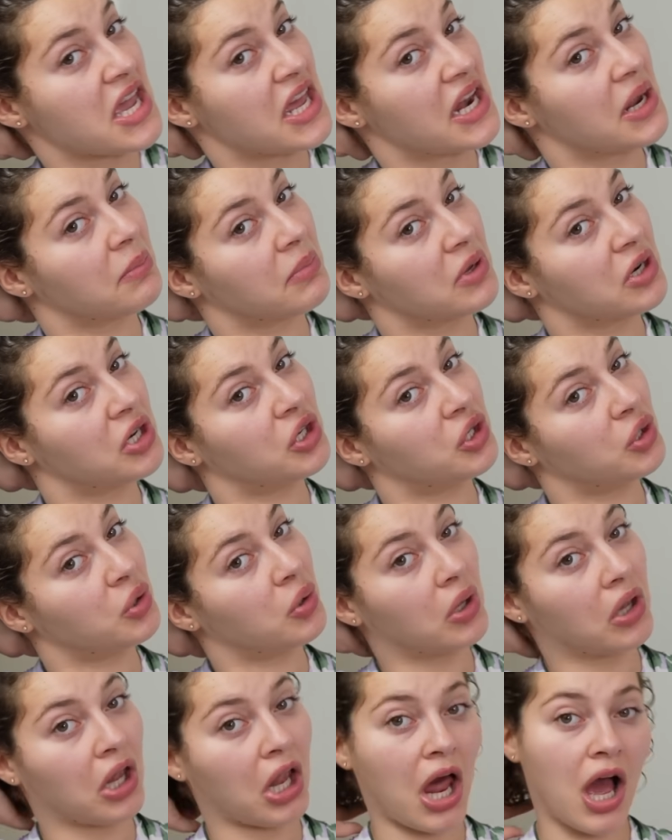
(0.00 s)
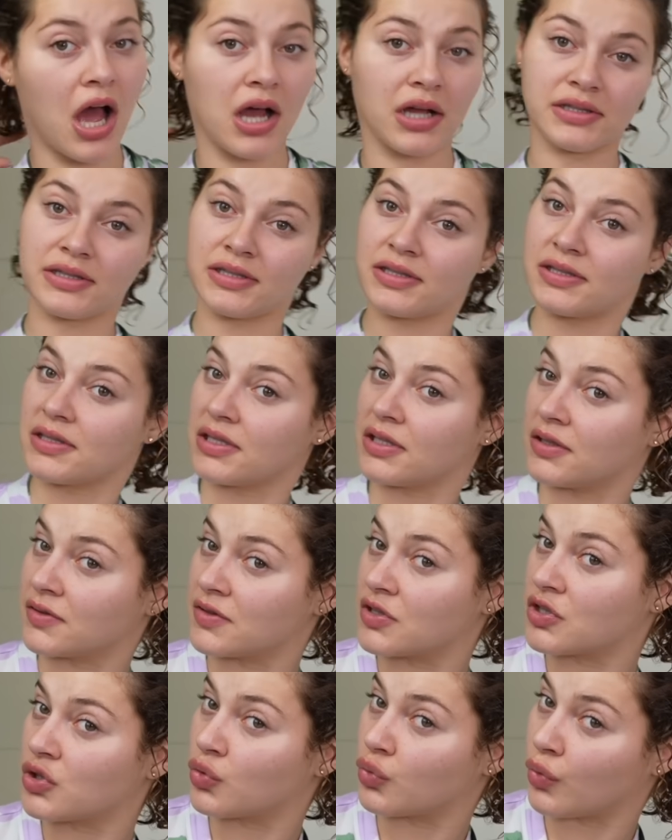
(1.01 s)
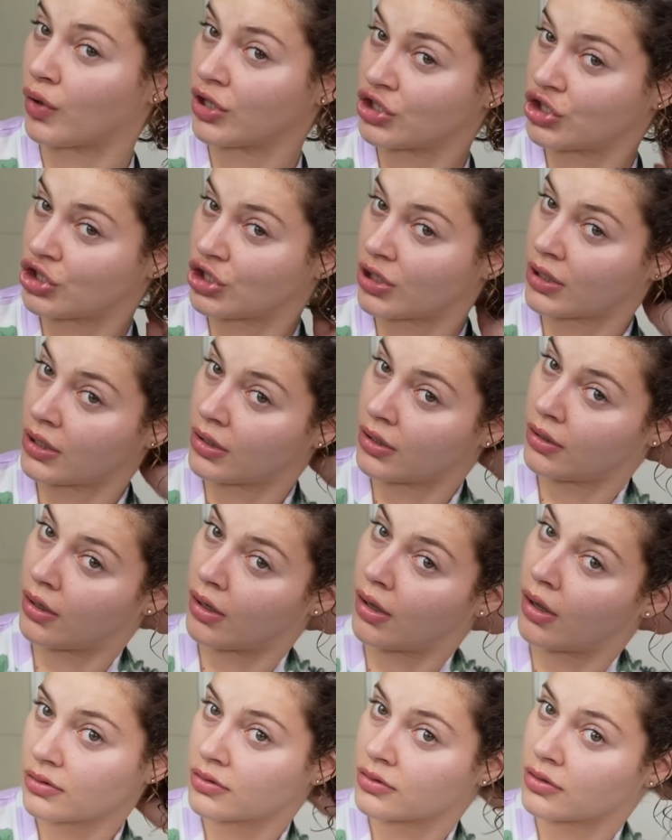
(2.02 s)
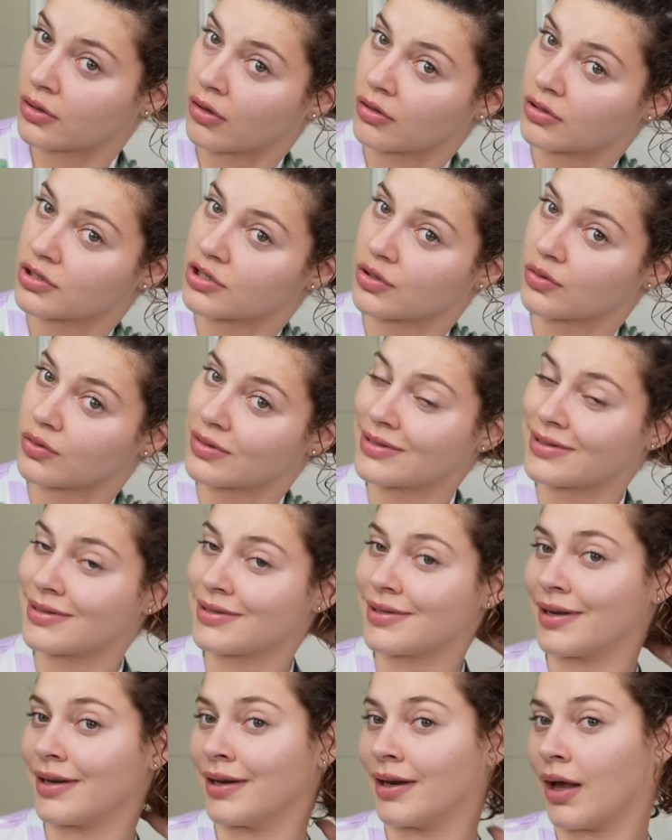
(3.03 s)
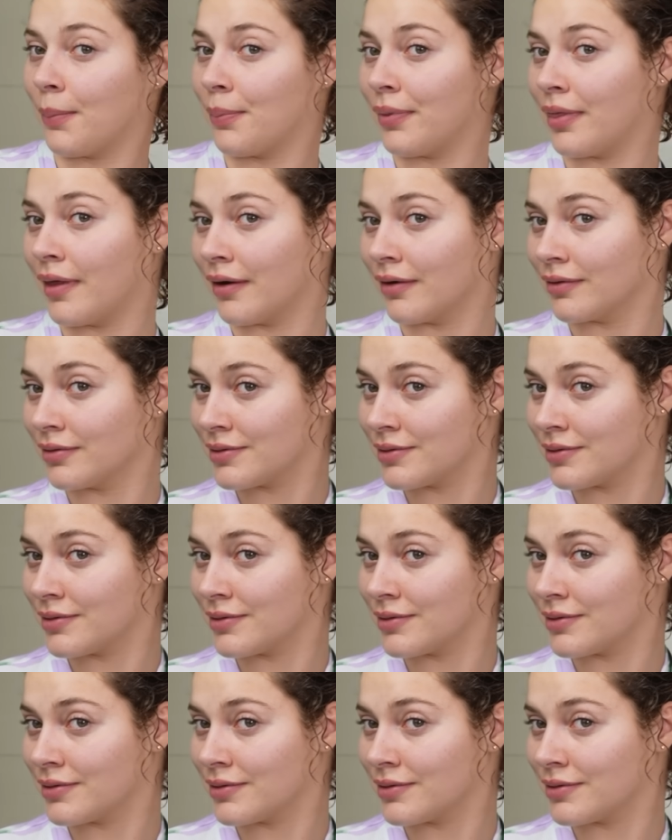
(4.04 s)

And I'm gonna do lots of scrunching to also sit it up there,